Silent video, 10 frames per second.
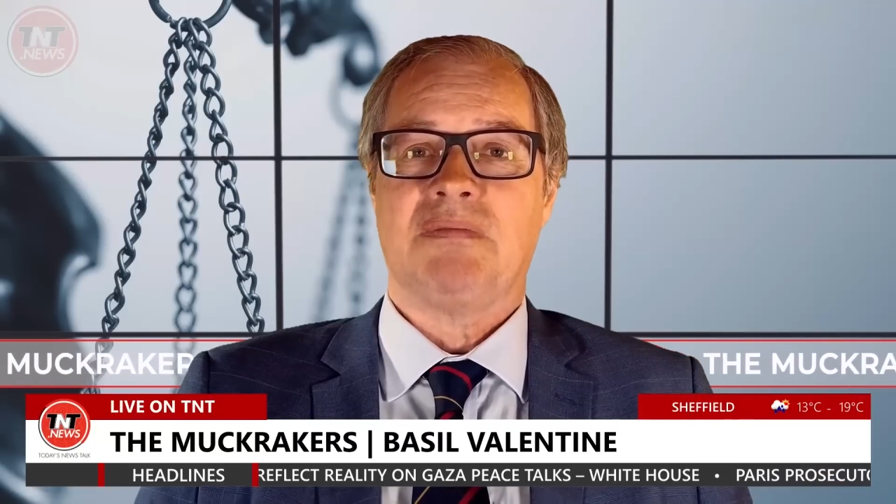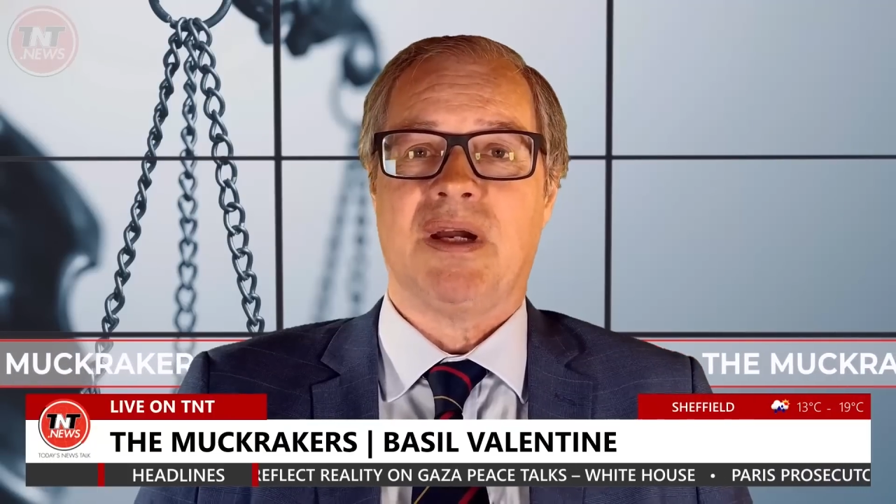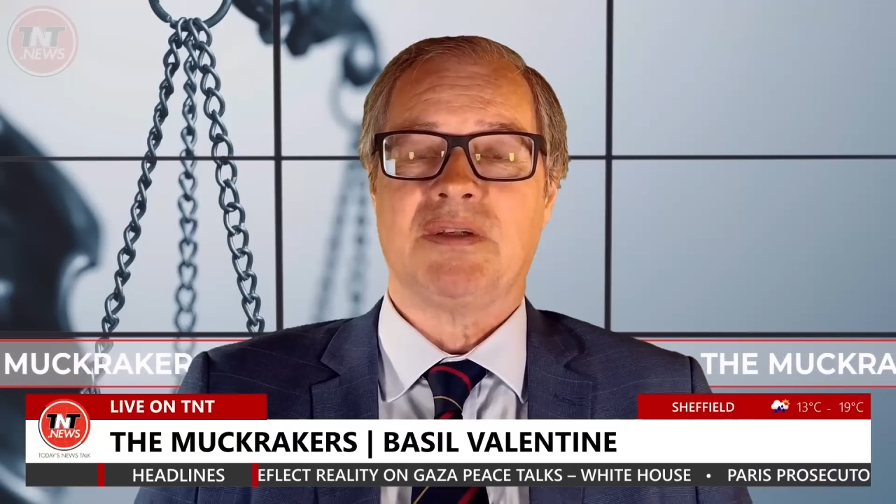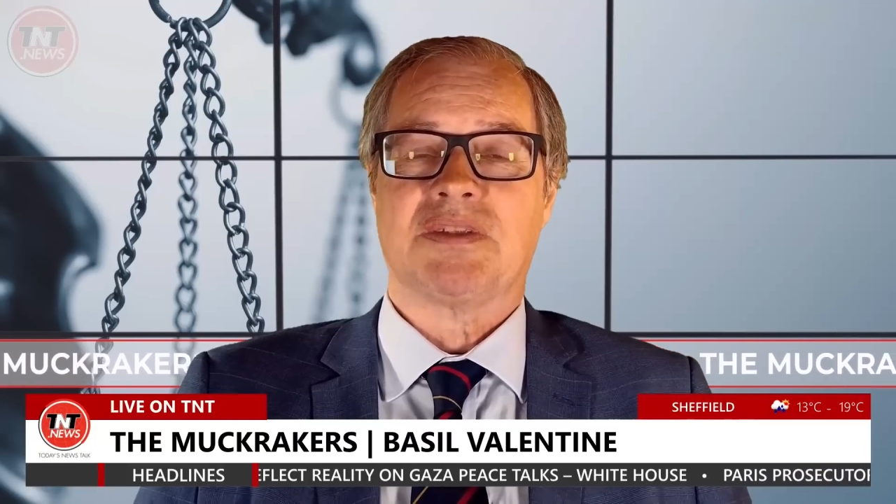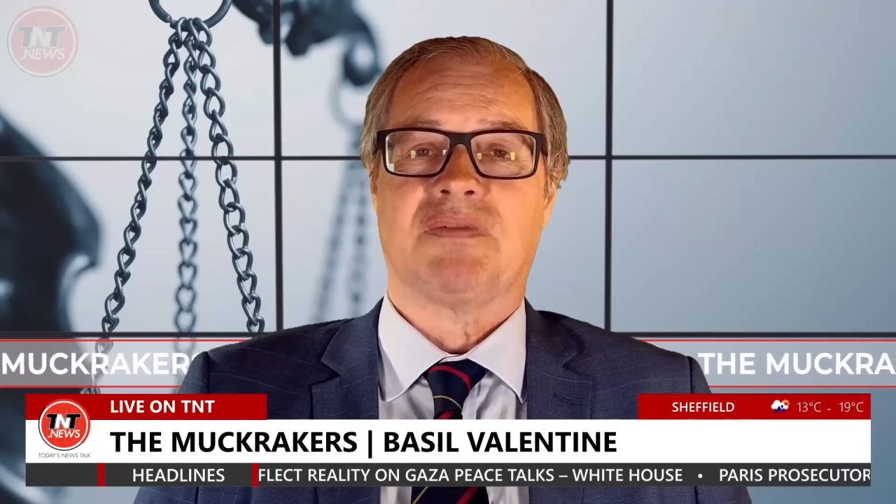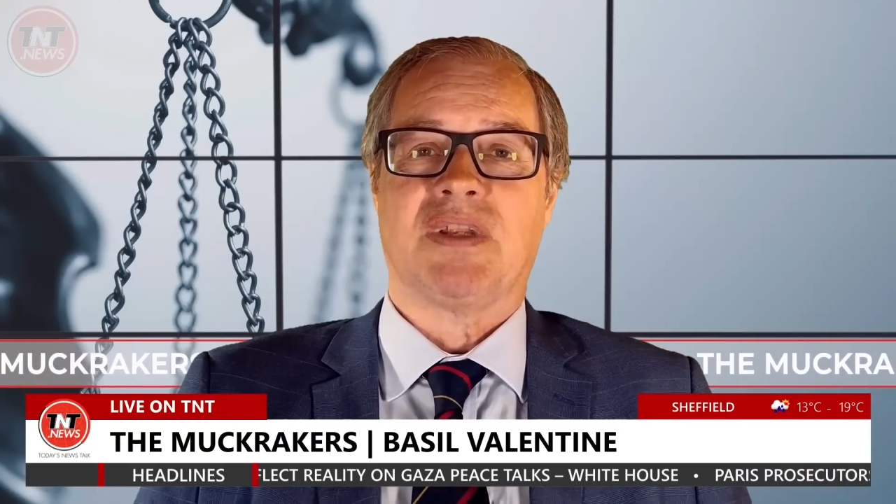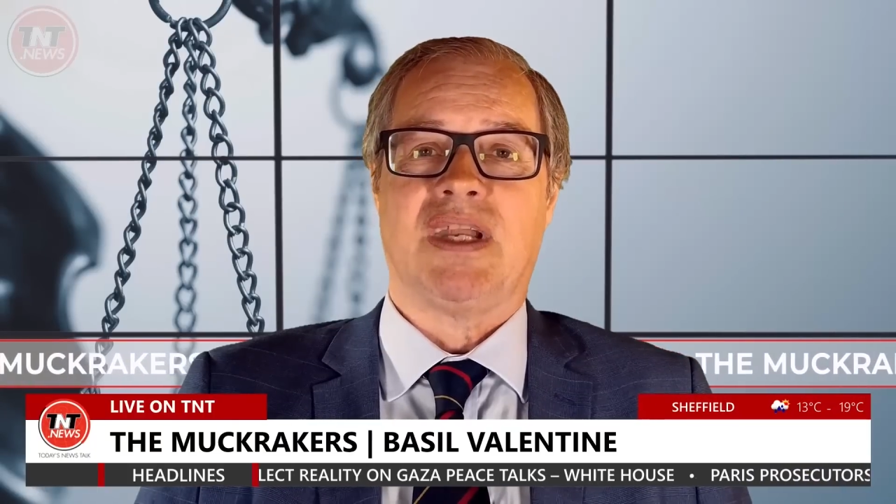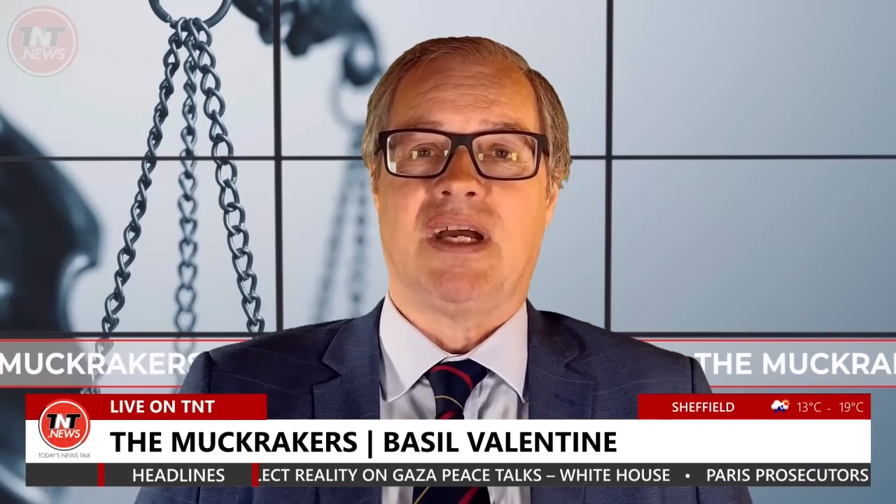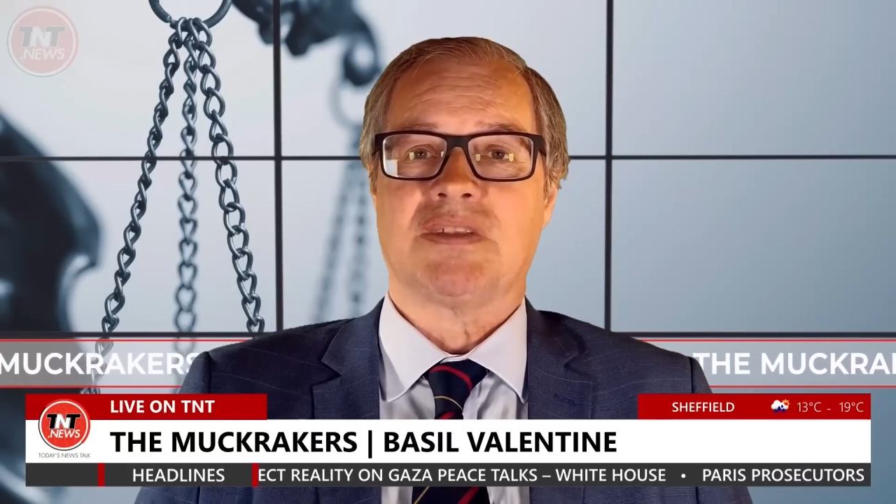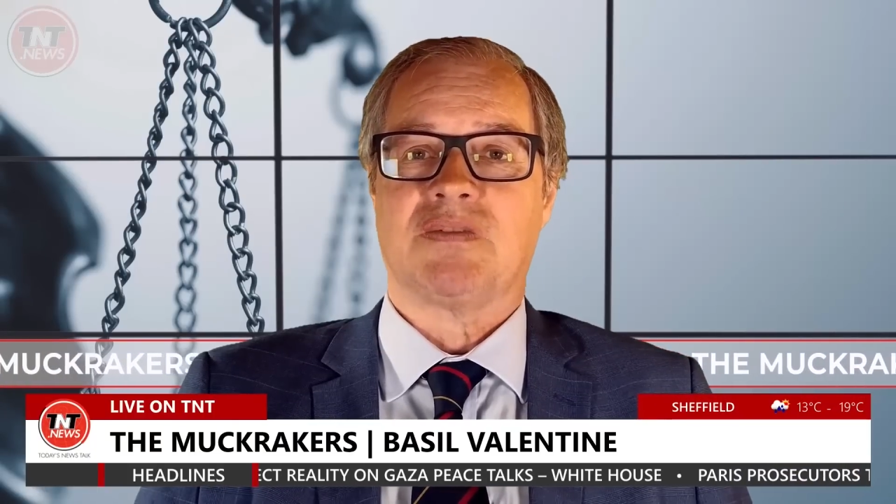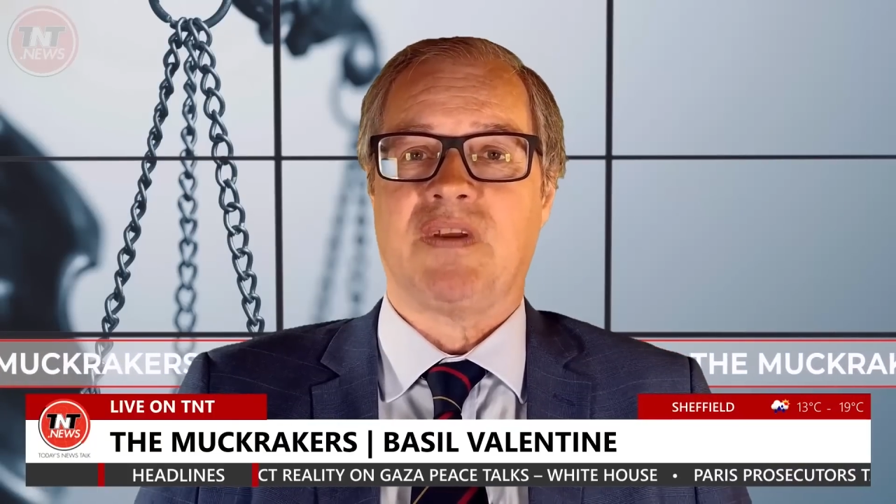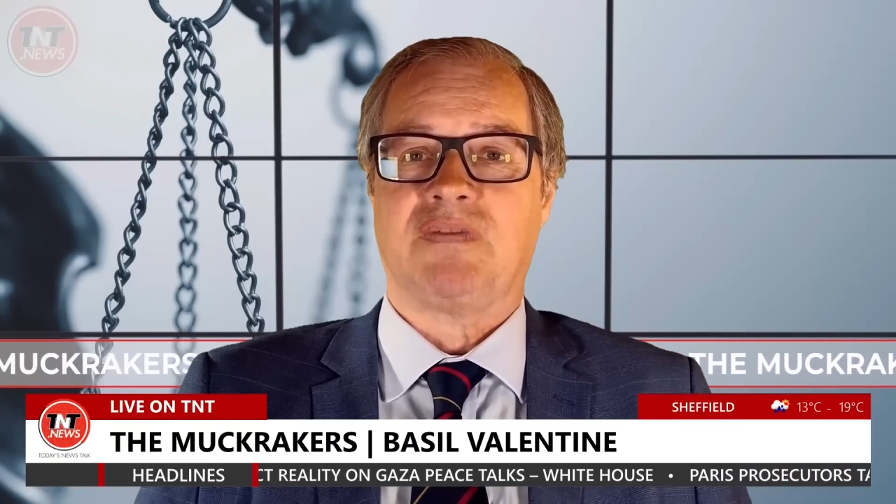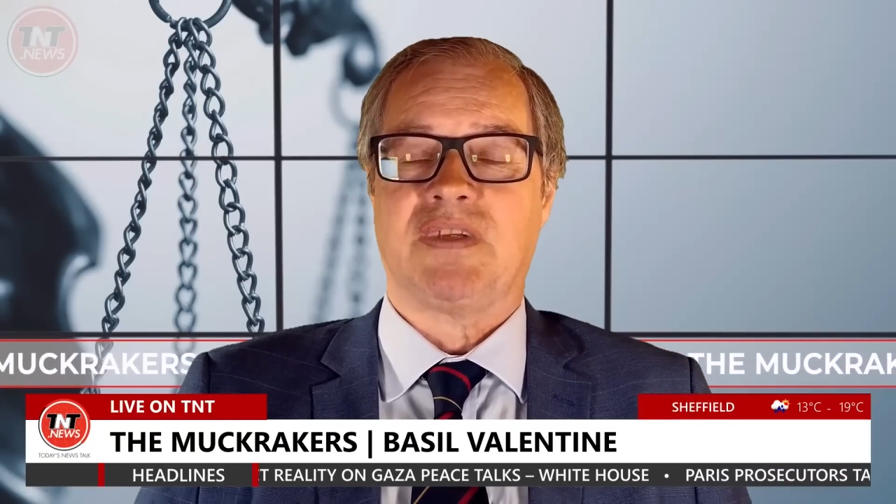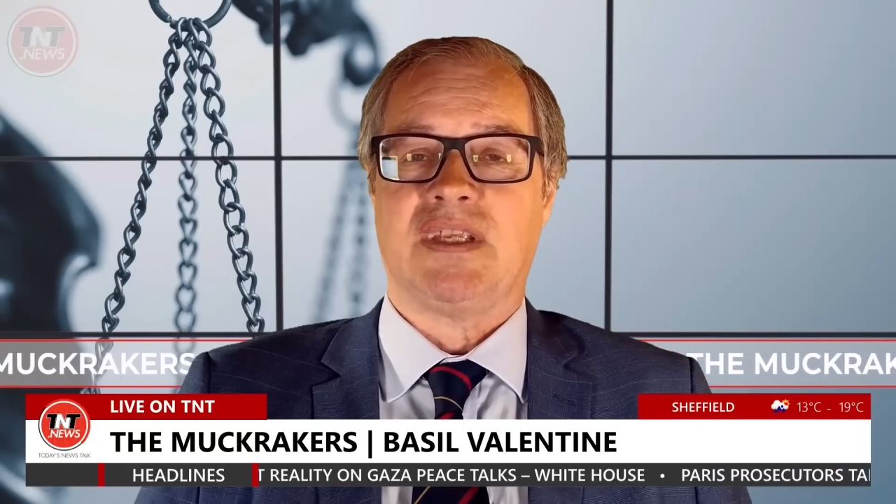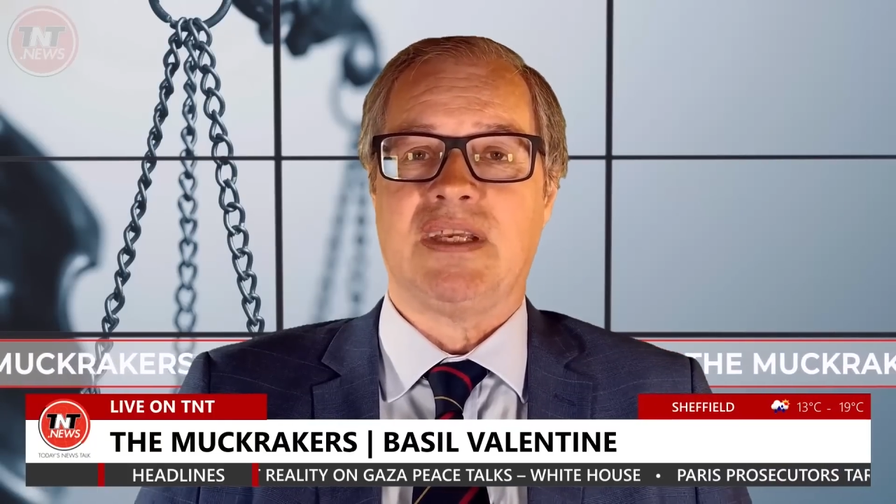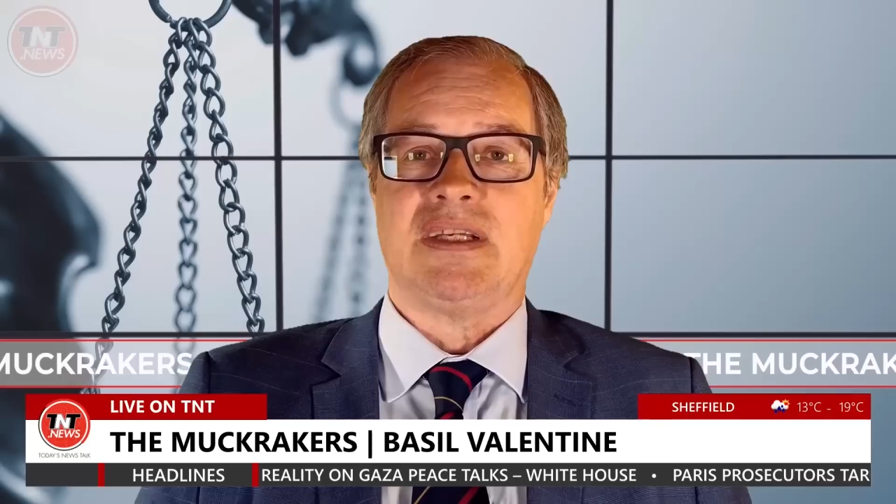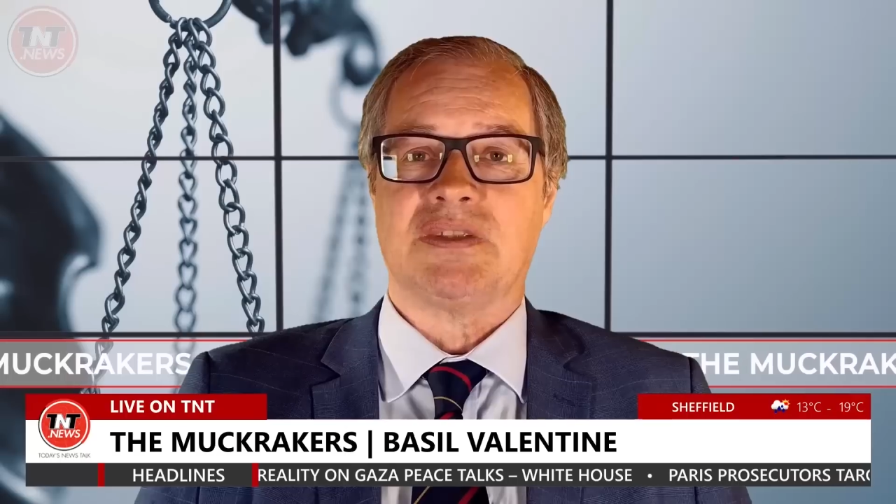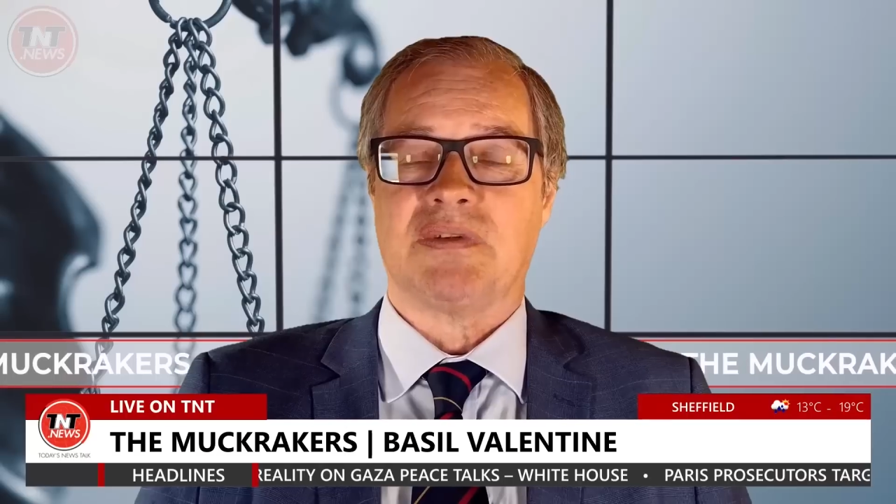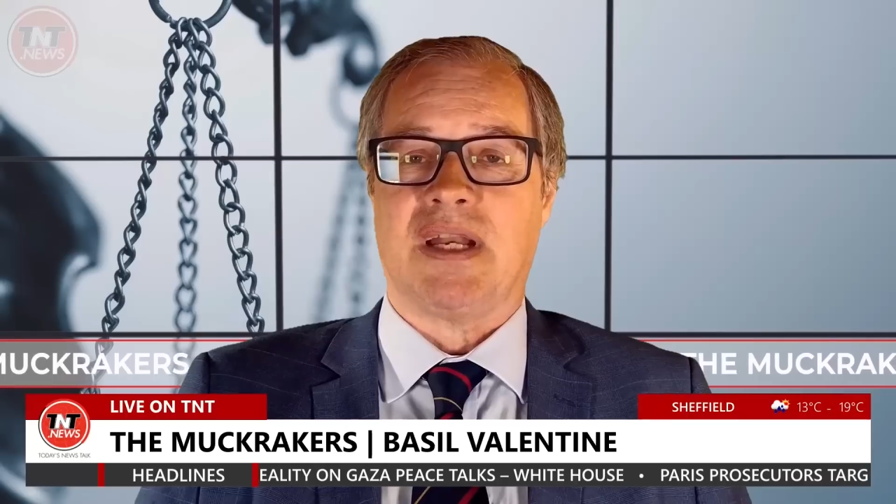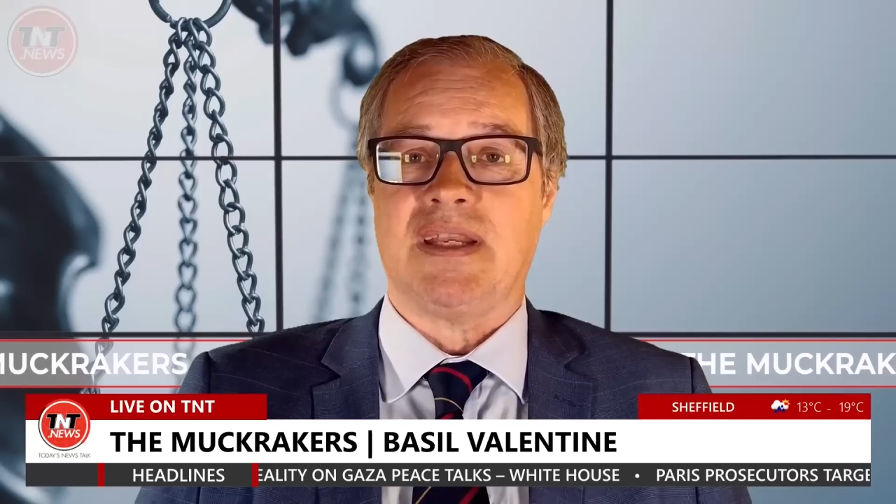most of the last 50
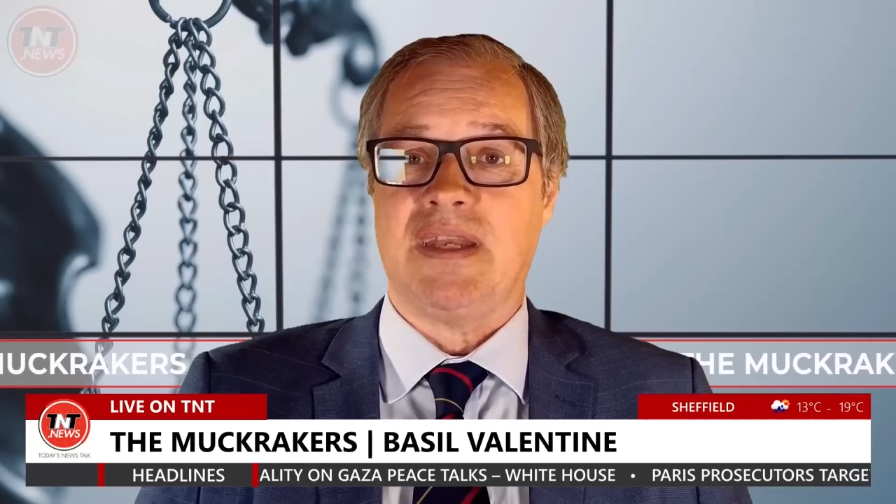years, really.